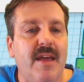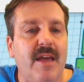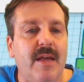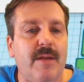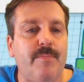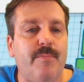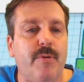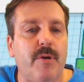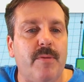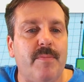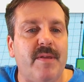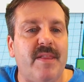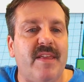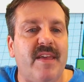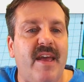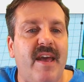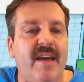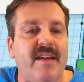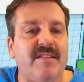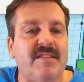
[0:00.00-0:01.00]
and put them in
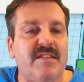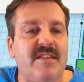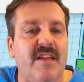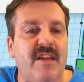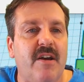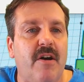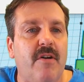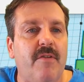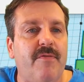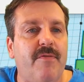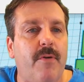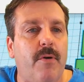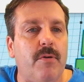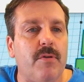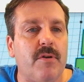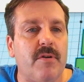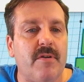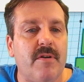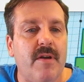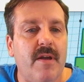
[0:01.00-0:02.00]
the STL
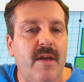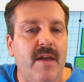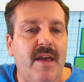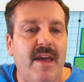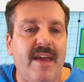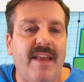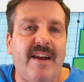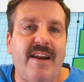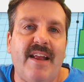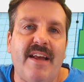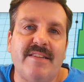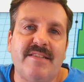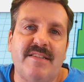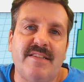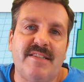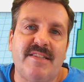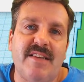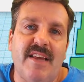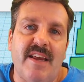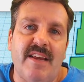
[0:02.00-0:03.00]
folder, and it has
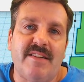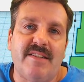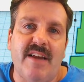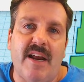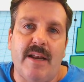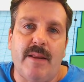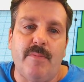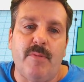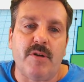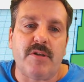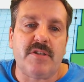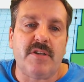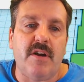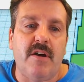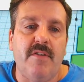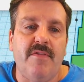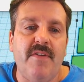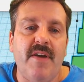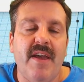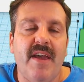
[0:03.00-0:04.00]
to say Tiny
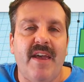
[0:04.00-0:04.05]
Bookshelf